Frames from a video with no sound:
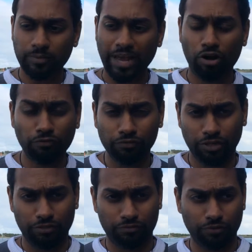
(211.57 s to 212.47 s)
And
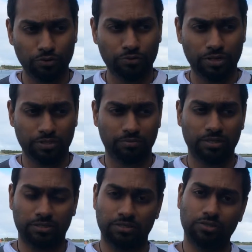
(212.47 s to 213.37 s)
hopefully through this
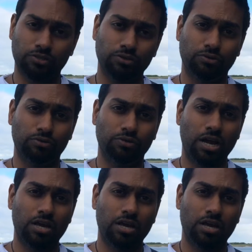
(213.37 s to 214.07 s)
business too,